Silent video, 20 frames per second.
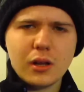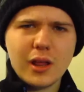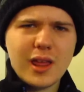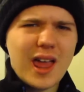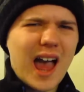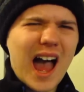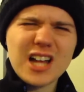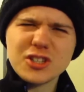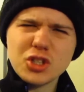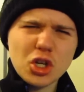
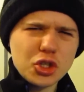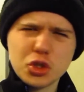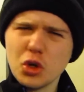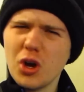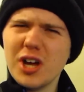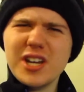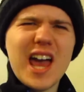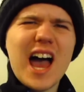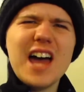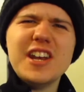Yeah, I thought you
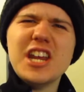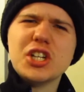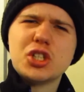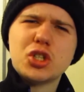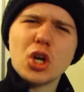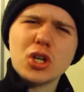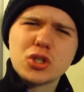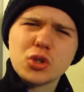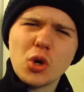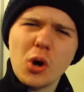already had a
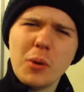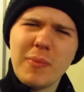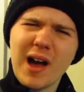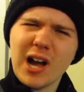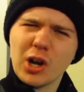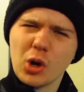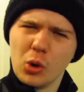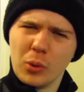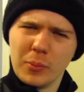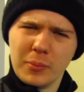shotgun
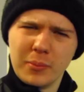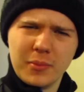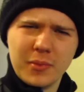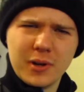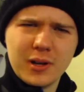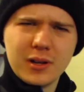back home.